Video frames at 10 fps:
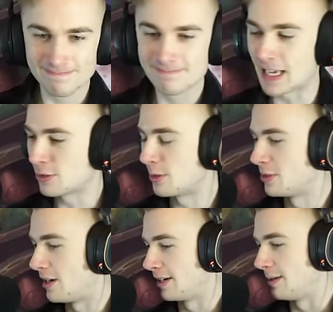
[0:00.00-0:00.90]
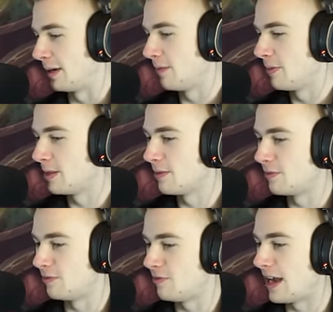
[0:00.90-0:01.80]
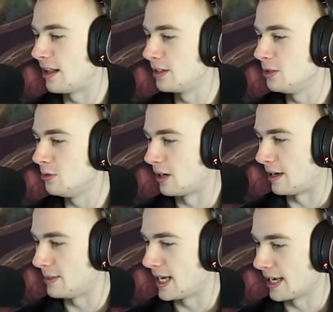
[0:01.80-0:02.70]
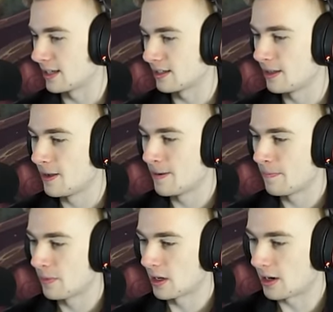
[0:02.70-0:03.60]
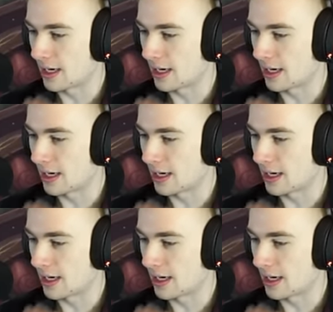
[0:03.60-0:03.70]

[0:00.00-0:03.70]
That's what I'm talking about. Value top deck. All